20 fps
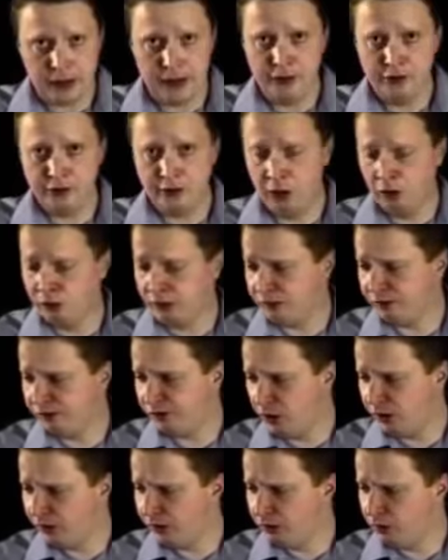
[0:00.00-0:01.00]
he still didn't
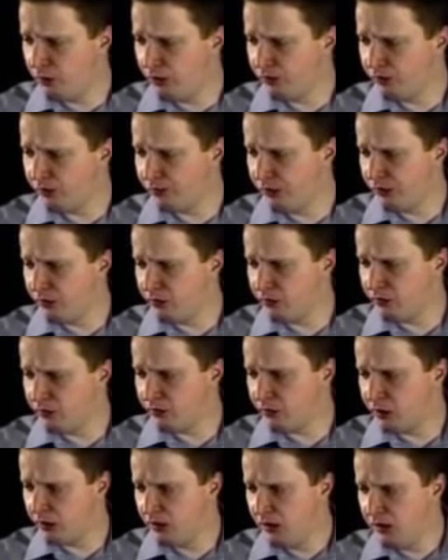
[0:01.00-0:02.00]
find the right defences.
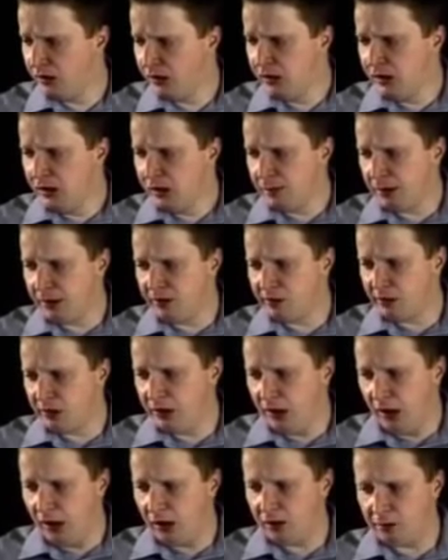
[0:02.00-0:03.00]
So
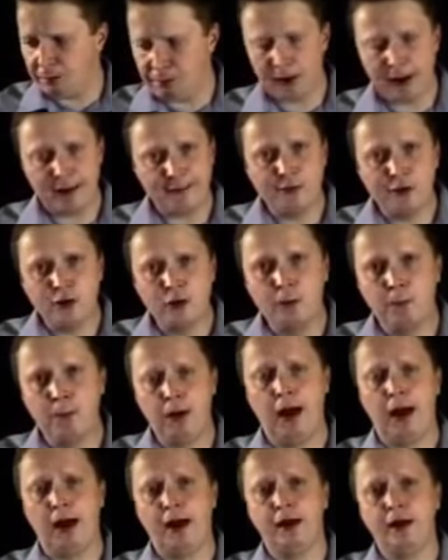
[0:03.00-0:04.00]
basically, practical
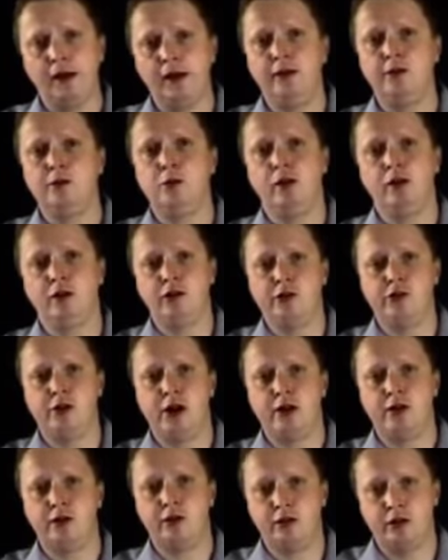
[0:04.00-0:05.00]
play is one of the
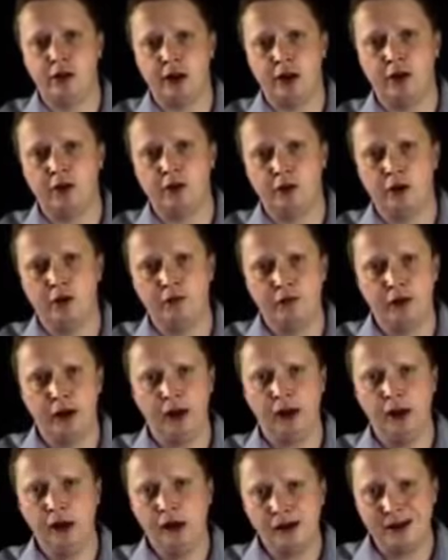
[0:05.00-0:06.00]
strengths of Tal's
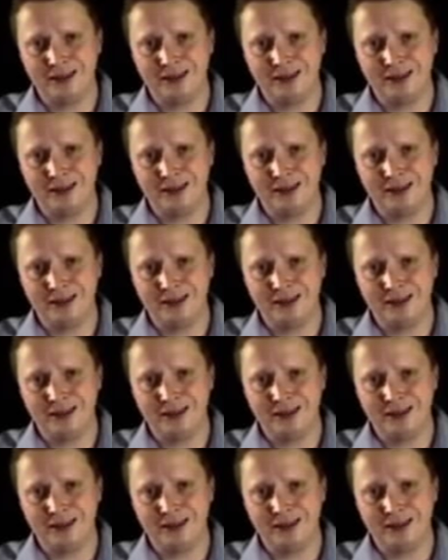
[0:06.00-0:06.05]
thing.